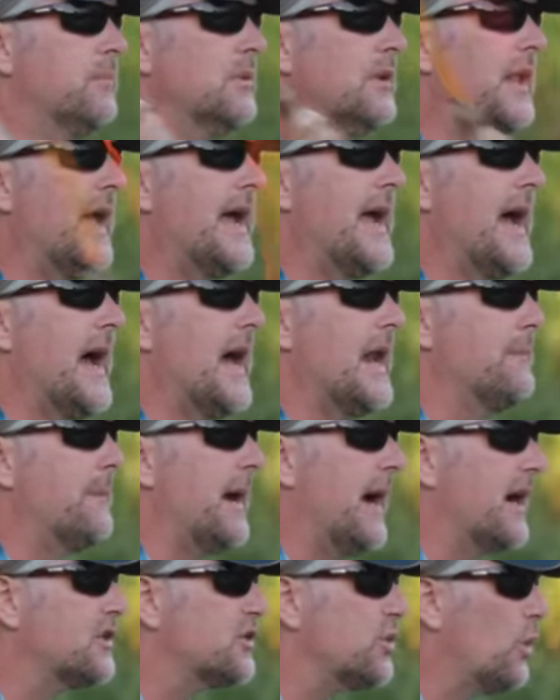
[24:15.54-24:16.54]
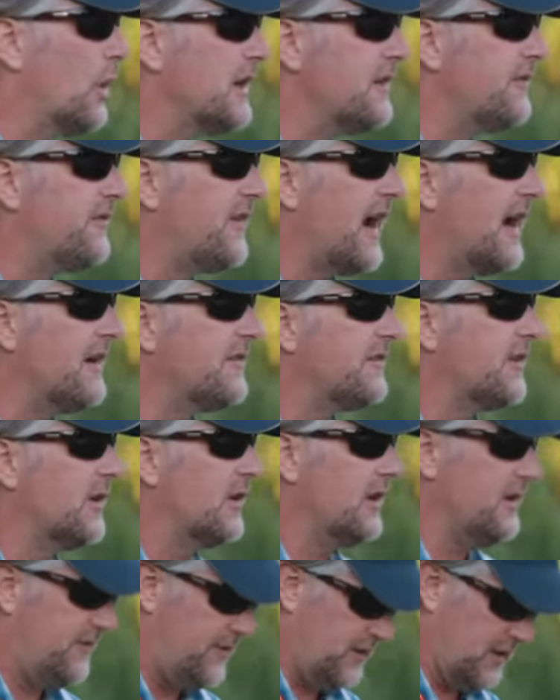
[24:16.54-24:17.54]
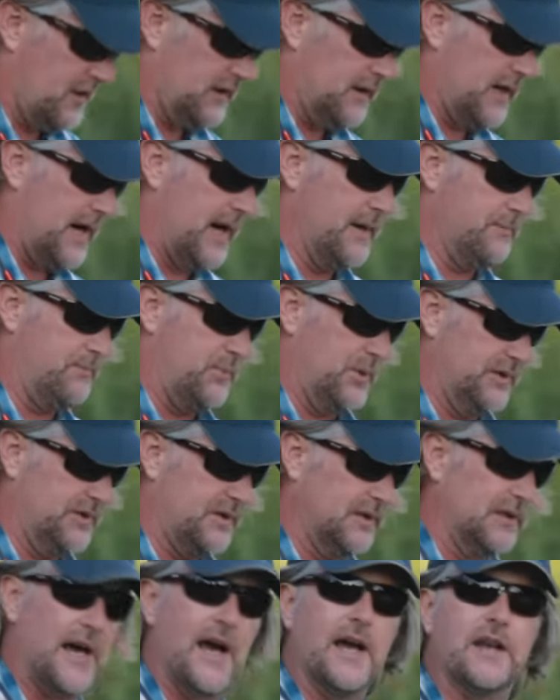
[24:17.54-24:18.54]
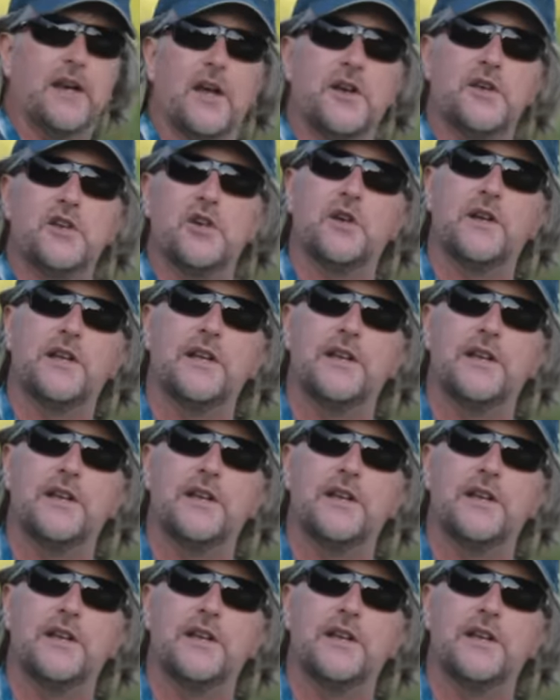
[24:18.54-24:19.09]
lay out about 25, 30 foot of line, put the line under your